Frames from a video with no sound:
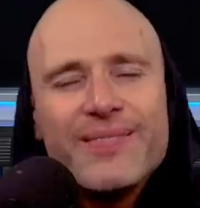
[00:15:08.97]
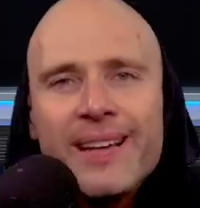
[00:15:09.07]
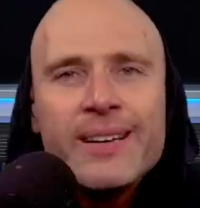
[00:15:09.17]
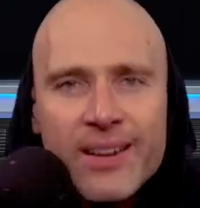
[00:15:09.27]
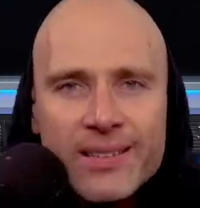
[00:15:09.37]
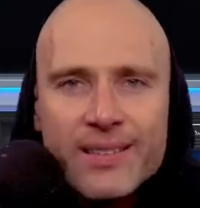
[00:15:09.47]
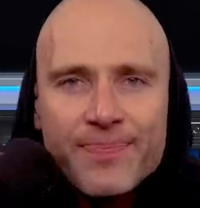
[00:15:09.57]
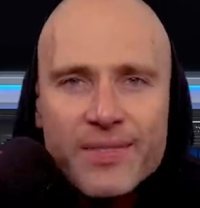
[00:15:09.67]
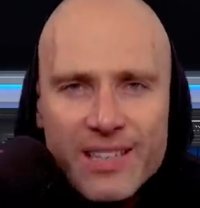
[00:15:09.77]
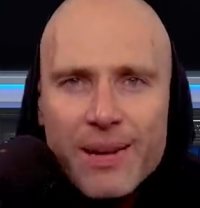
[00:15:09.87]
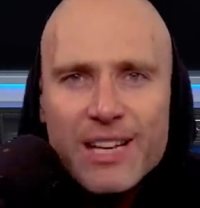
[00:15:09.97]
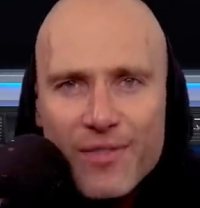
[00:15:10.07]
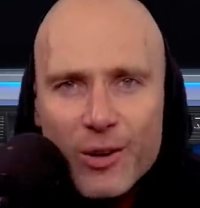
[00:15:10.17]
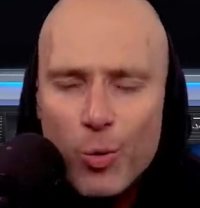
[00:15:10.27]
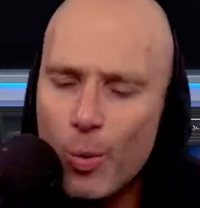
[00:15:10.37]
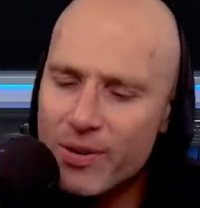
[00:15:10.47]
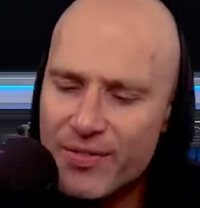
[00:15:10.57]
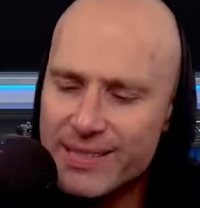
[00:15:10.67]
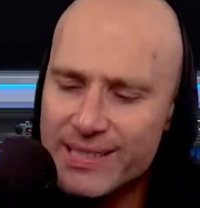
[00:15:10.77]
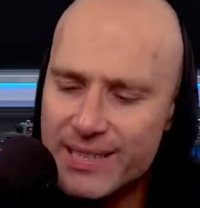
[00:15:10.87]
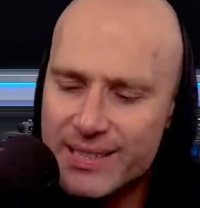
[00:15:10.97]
Isn't that nice? Doesn't make you feel a warm and fuzzy in your